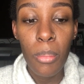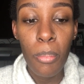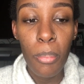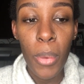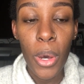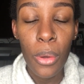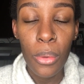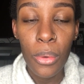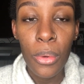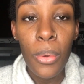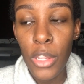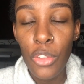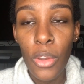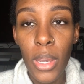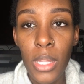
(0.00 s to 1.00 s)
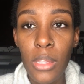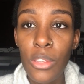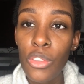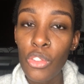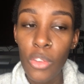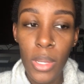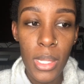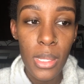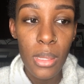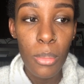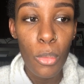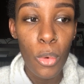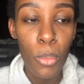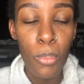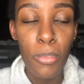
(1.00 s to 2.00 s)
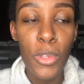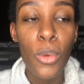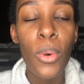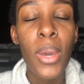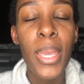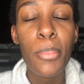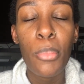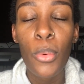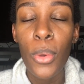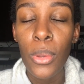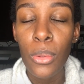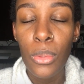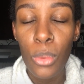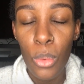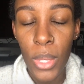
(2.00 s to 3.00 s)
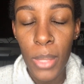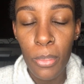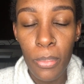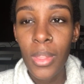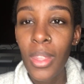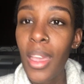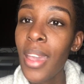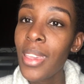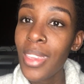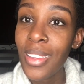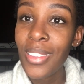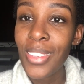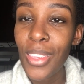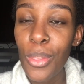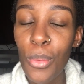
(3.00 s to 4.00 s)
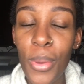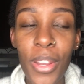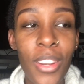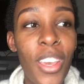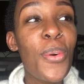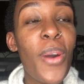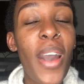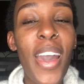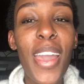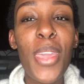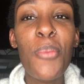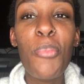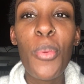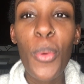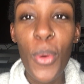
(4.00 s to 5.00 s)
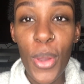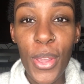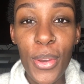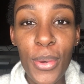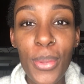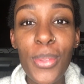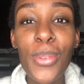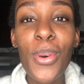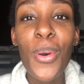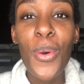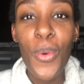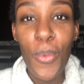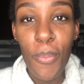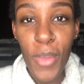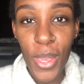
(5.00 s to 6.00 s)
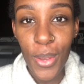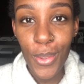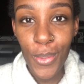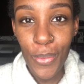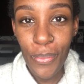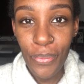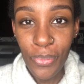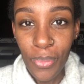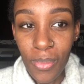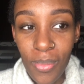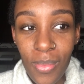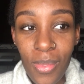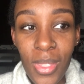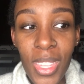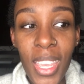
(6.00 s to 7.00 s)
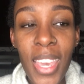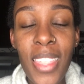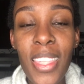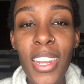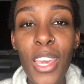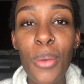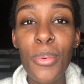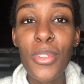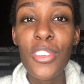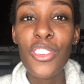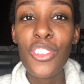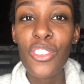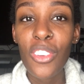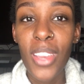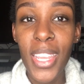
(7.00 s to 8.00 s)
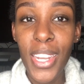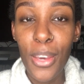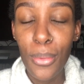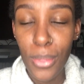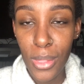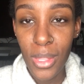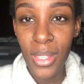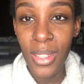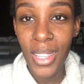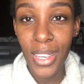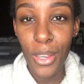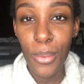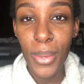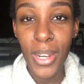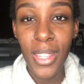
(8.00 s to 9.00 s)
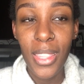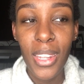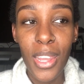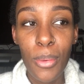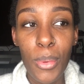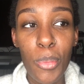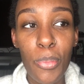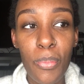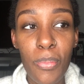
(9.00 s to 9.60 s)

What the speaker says: bottle. I tried to strain some so I boiled I can't say the word. Well, I boiled oatmeal, and then I would strain out the liquid, and then I would